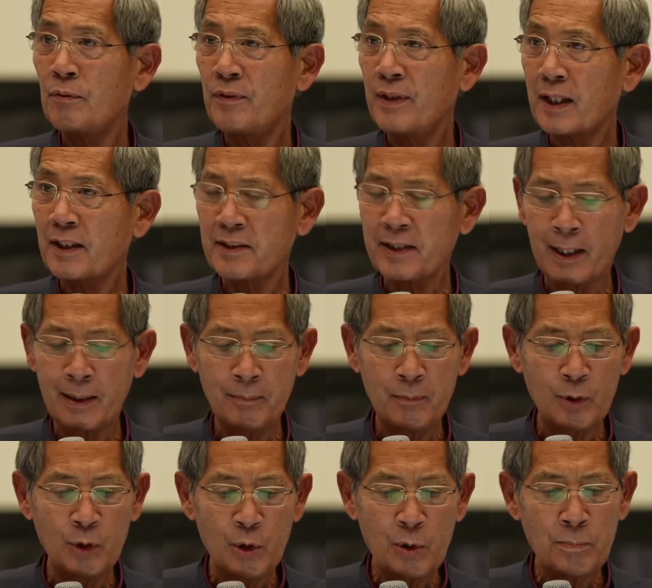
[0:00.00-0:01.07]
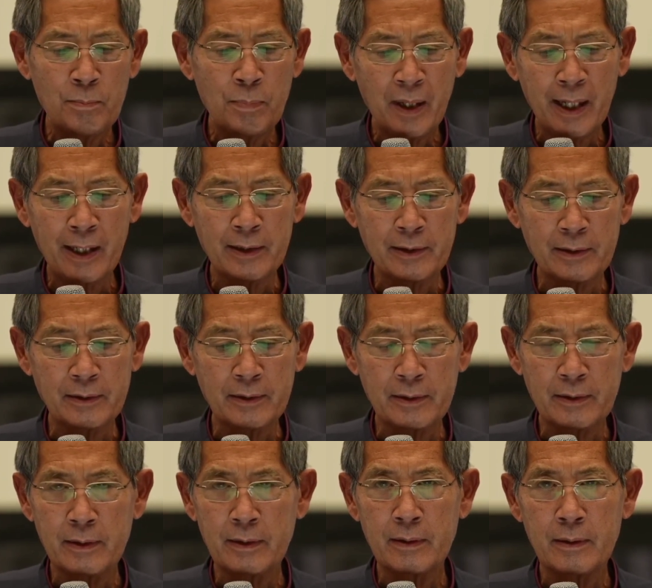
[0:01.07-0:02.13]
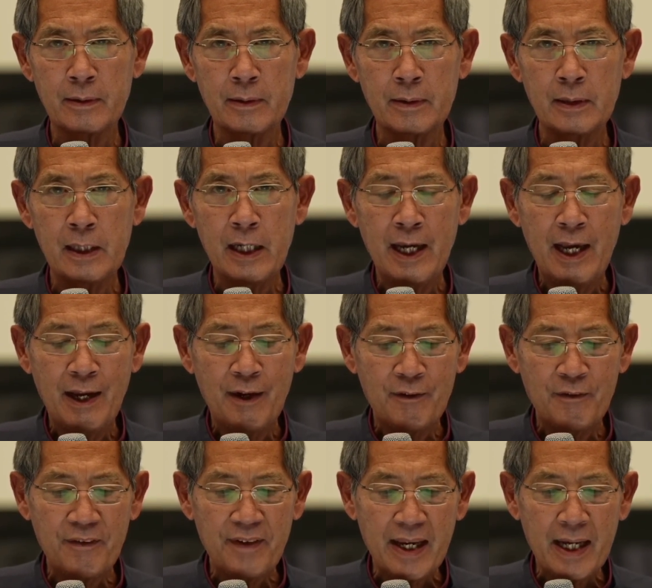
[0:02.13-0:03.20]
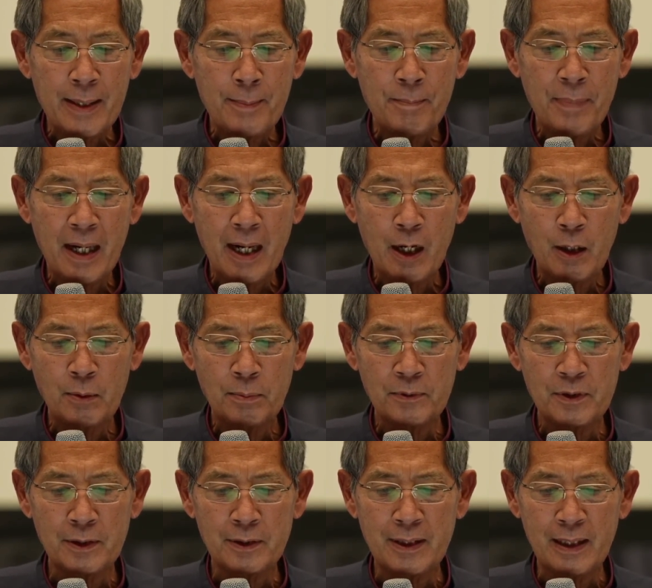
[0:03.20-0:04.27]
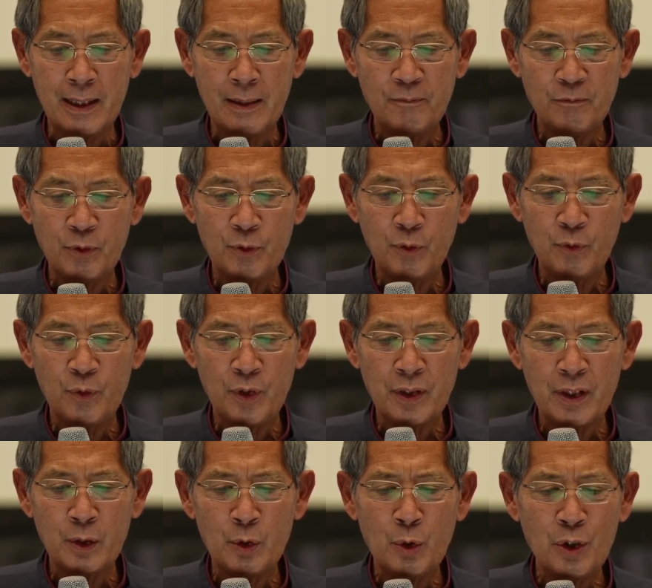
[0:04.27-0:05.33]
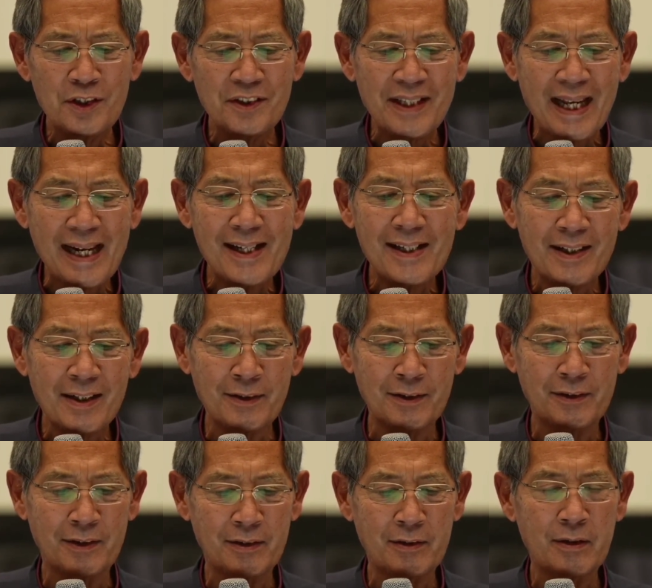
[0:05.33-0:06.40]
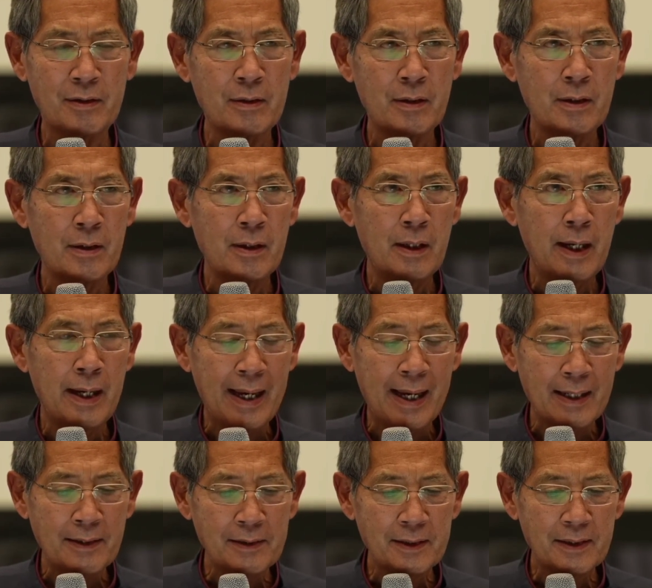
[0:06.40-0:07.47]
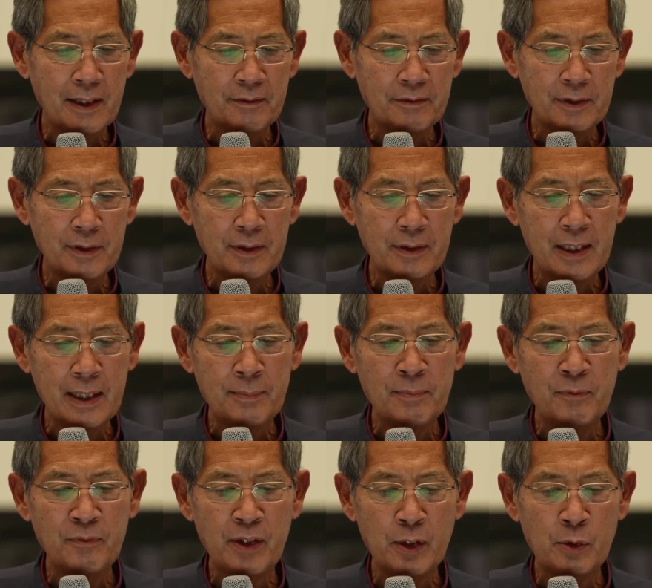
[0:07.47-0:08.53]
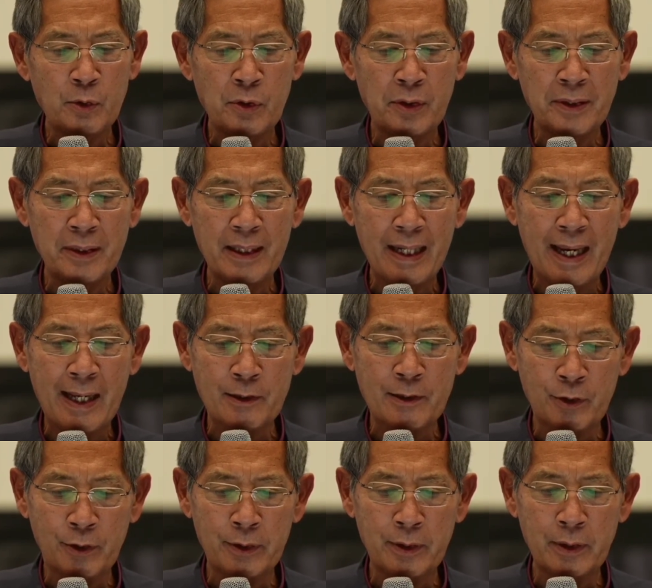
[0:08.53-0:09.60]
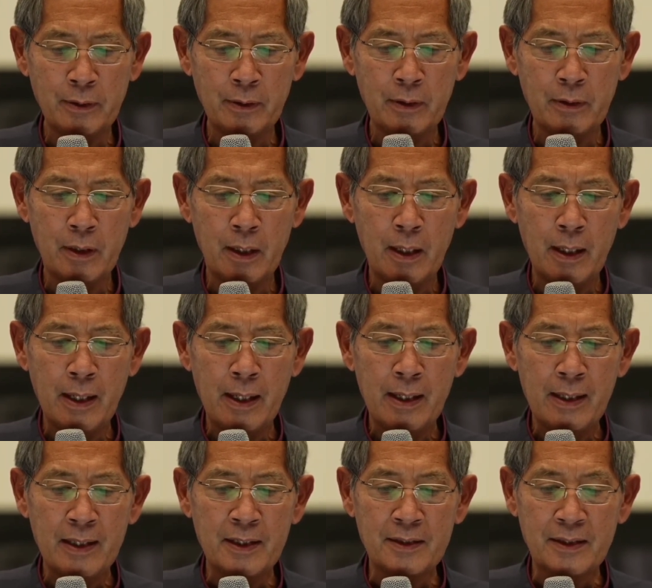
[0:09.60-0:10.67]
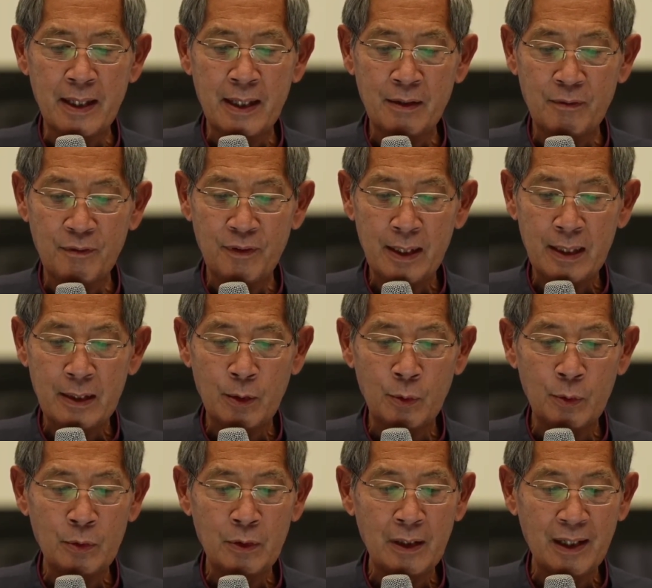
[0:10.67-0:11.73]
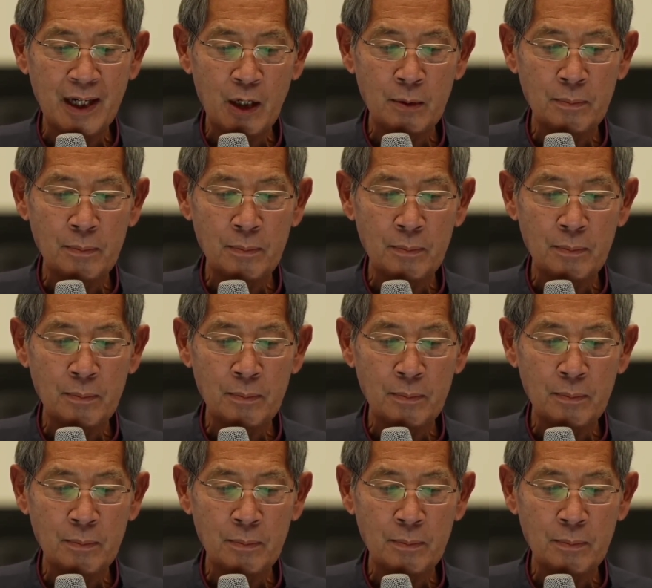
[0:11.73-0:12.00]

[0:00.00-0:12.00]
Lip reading: who alleges that vaccination would rarely produce serious side effects, is either an incredibly ignorant person or infinitely evil.